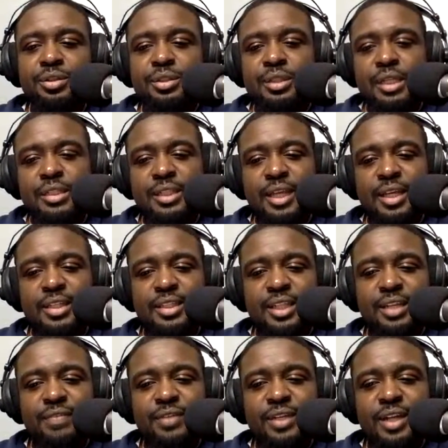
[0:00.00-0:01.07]
They say
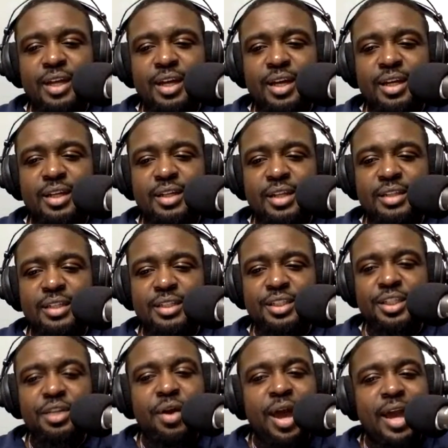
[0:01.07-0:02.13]
Steven, they said
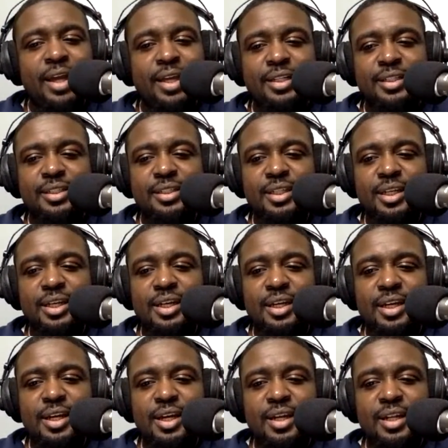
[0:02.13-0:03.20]
Geno Atkins,
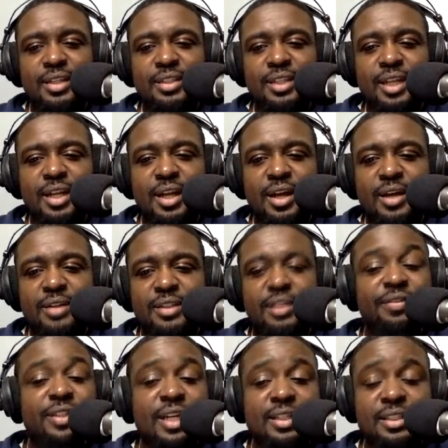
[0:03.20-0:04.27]
and they said
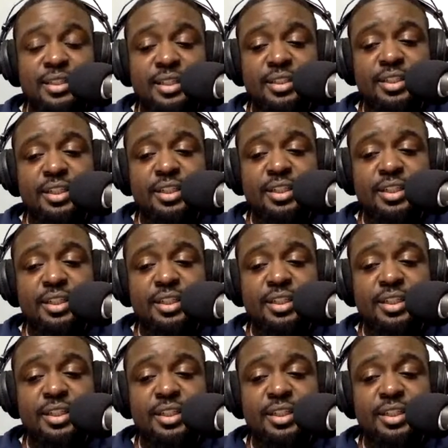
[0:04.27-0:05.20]
Steven Jackson said Geno Atkins.